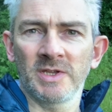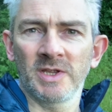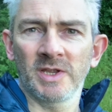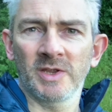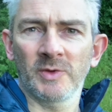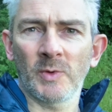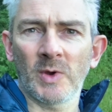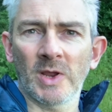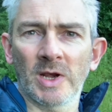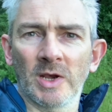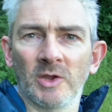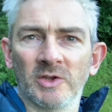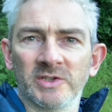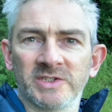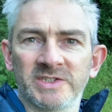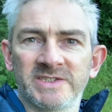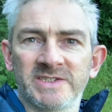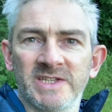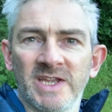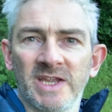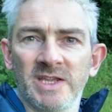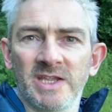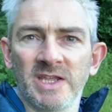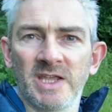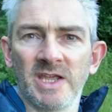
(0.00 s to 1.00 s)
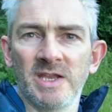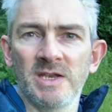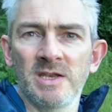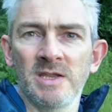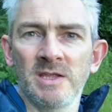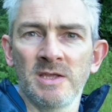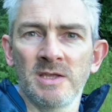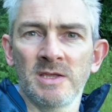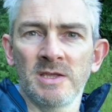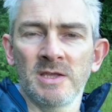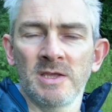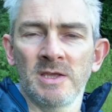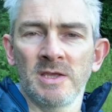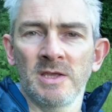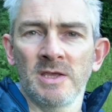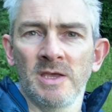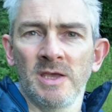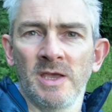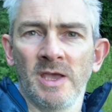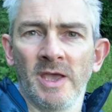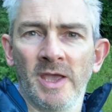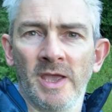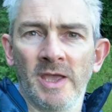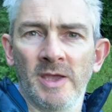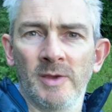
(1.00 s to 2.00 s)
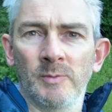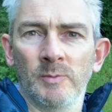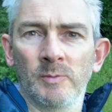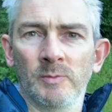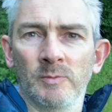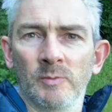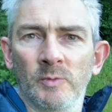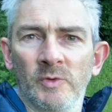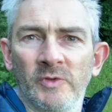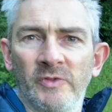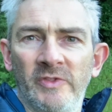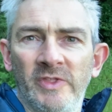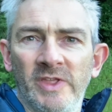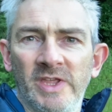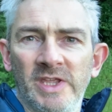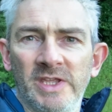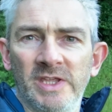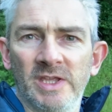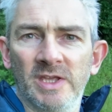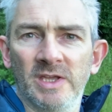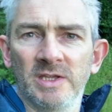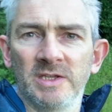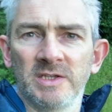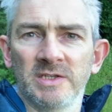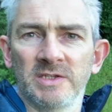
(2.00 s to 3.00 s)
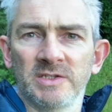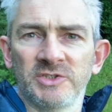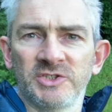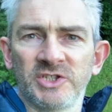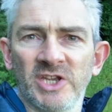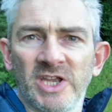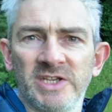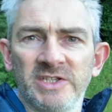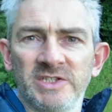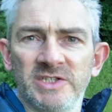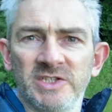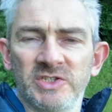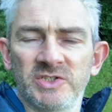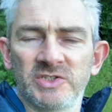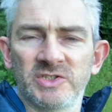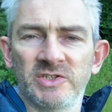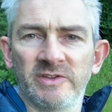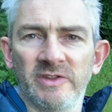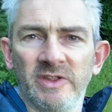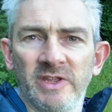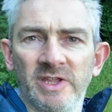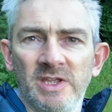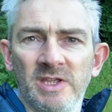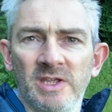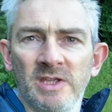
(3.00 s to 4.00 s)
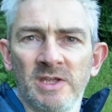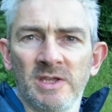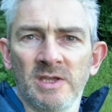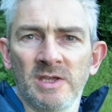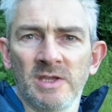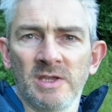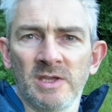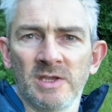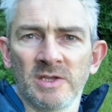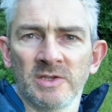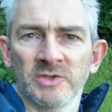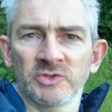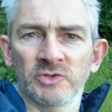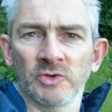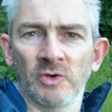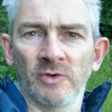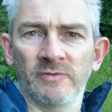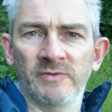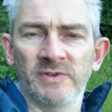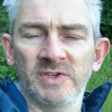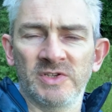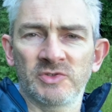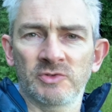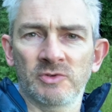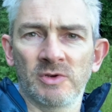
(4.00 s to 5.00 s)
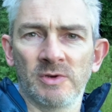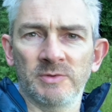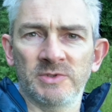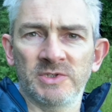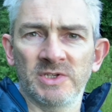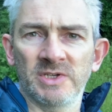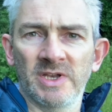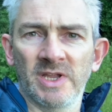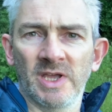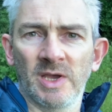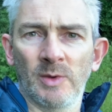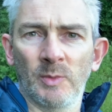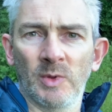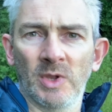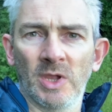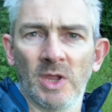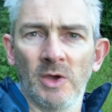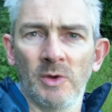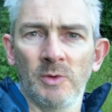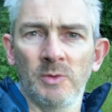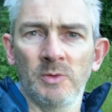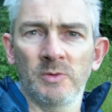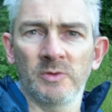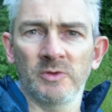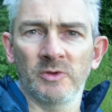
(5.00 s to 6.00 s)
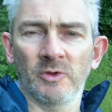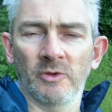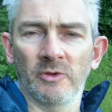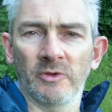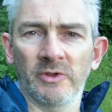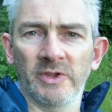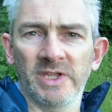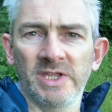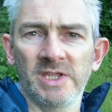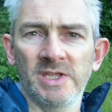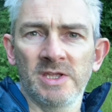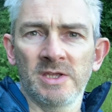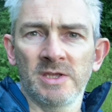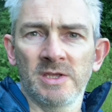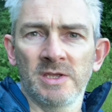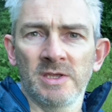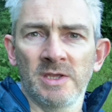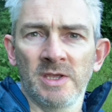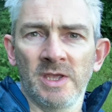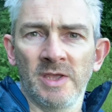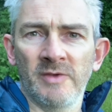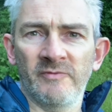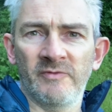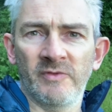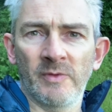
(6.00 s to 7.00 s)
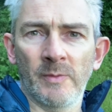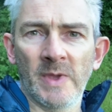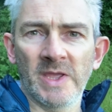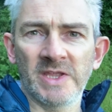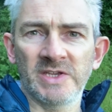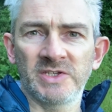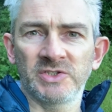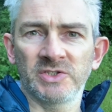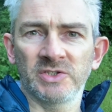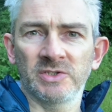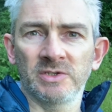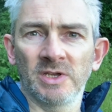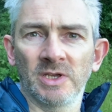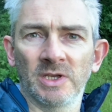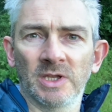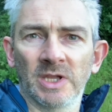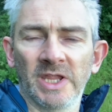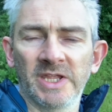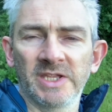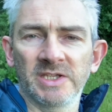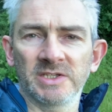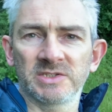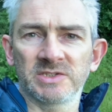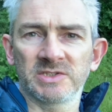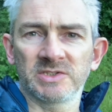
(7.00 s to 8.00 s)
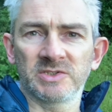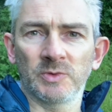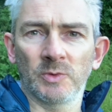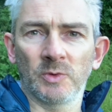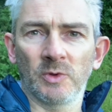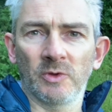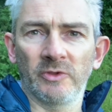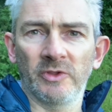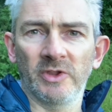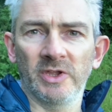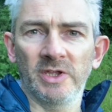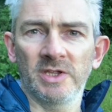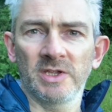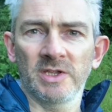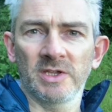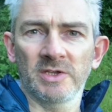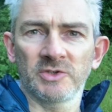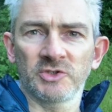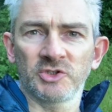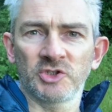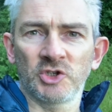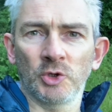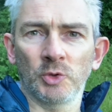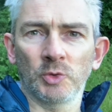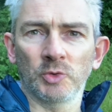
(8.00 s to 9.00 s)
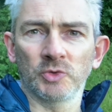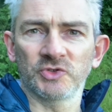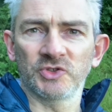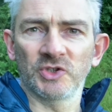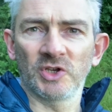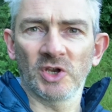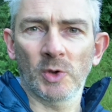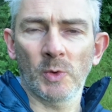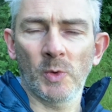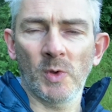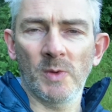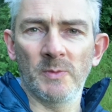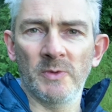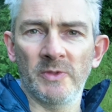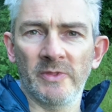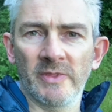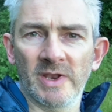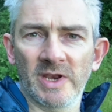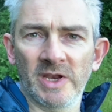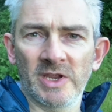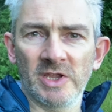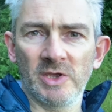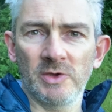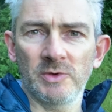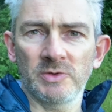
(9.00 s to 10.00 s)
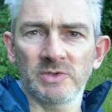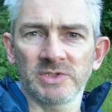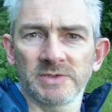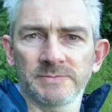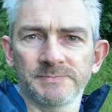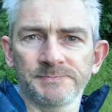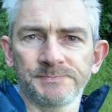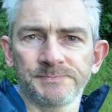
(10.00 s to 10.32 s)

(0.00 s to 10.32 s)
Quite a lot to take in, with the changes to the sort of description down below, with all the information and links to all the tools and equipment that I use.